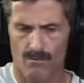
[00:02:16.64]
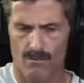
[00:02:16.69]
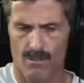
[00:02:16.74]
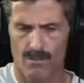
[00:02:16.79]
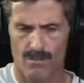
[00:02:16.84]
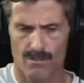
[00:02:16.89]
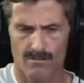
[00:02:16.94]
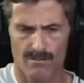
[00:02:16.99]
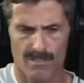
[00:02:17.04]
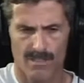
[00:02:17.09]

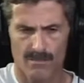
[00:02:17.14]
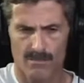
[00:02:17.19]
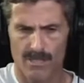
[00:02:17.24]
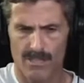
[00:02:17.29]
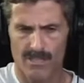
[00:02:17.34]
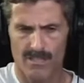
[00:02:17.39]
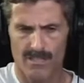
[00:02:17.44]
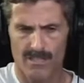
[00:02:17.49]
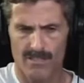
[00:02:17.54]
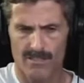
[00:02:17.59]
well, you know, we
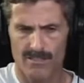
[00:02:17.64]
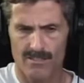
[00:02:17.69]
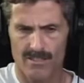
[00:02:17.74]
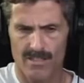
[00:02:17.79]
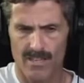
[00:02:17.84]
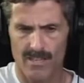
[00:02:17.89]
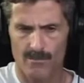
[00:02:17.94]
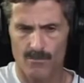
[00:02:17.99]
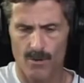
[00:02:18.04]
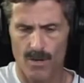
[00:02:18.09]
couldn't
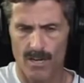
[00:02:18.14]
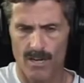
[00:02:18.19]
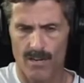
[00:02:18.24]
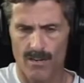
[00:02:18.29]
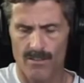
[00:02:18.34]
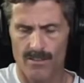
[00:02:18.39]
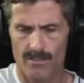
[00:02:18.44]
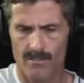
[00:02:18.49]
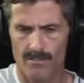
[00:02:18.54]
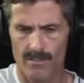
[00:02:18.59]
understand why
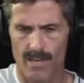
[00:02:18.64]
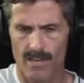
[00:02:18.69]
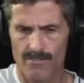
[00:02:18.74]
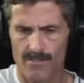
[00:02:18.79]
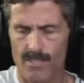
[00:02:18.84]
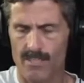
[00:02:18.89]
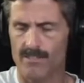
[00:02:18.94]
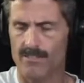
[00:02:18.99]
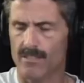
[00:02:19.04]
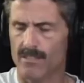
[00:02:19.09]
all the
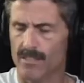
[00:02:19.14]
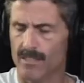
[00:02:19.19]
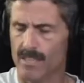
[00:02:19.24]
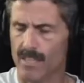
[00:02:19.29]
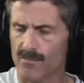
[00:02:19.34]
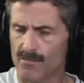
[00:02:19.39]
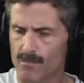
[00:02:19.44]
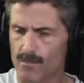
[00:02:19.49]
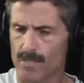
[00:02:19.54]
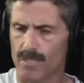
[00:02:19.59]
evidence that the
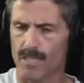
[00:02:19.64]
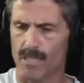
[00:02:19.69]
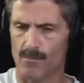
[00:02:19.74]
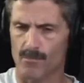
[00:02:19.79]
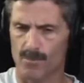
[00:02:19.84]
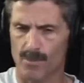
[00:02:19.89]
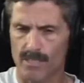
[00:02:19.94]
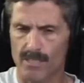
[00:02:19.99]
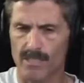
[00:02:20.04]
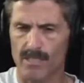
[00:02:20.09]
government
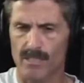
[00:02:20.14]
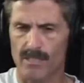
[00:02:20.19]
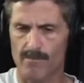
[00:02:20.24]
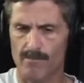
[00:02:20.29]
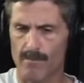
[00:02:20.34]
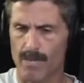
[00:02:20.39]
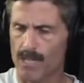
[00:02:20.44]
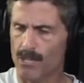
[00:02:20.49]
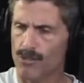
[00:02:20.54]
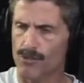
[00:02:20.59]
kept bringing up
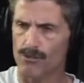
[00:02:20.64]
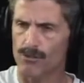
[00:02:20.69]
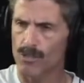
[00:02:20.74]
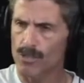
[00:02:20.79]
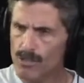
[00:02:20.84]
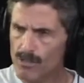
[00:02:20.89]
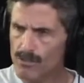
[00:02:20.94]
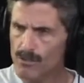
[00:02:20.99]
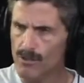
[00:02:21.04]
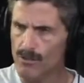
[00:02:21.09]
made you
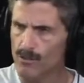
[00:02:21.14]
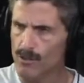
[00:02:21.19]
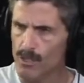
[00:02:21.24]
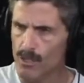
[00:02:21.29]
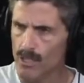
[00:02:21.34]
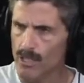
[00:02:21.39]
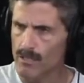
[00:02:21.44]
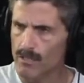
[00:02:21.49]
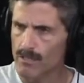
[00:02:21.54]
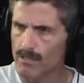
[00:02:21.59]
look so
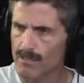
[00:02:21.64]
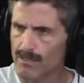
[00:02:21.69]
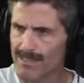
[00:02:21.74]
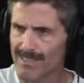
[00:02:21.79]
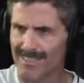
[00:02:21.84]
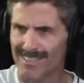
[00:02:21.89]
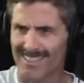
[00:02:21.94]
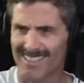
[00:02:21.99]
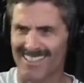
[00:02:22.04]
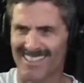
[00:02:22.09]
good.
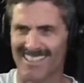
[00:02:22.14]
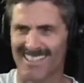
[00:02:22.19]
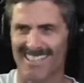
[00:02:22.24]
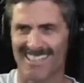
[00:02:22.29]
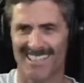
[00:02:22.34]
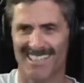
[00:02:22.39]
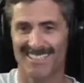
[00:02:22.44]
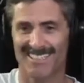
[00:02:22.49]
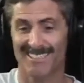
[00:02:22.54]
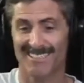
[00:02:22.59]

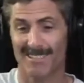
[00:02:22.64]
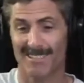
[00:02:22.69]
And I